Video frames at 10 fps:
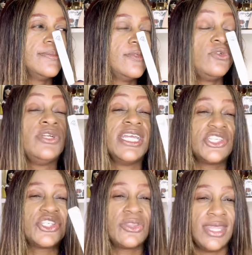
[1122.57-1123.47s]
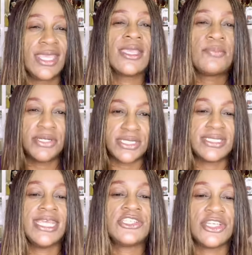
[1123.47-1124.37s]
rich, thick
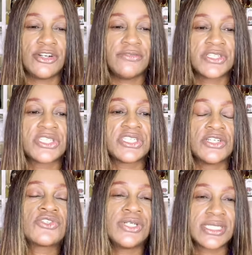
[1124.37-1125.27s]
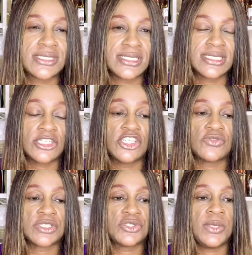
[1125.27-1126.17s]
presentation of a citrus. This is a
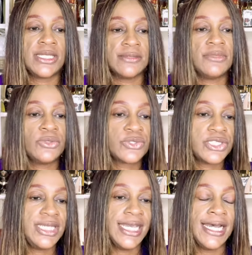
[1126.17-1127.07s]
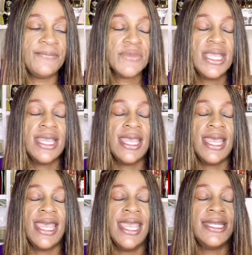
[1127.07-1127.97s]
citrus doing the most here.
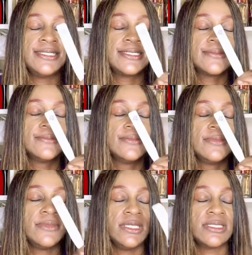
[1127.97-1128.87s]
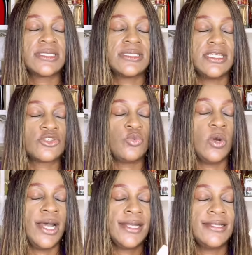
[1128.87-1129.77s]
And this is
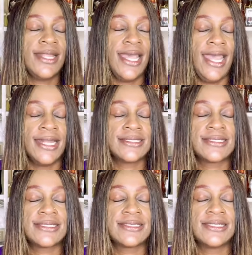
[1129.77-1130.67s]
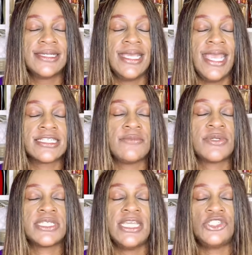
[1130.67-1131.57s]
one that has a
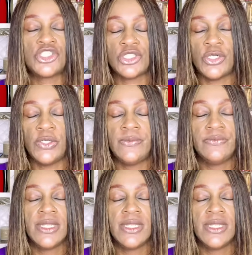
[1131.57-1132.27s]
potential